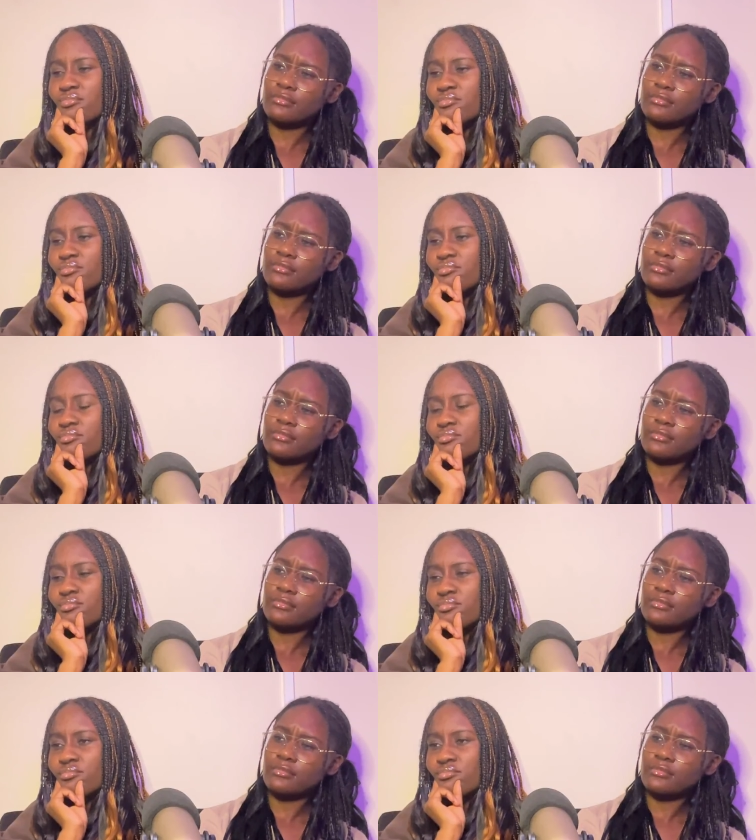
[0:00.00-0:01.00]

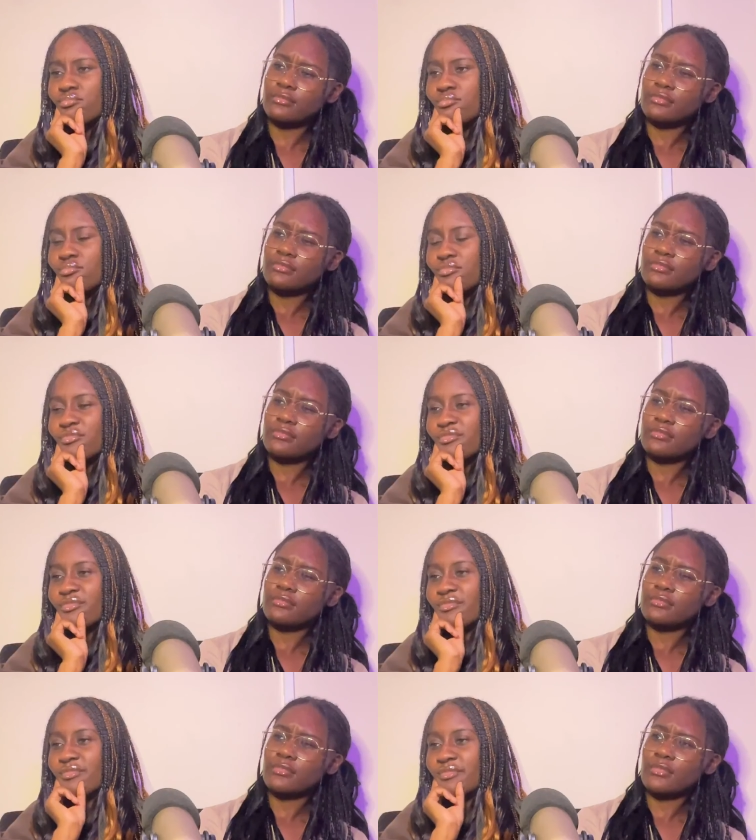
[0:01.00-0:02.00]
Nothing is said.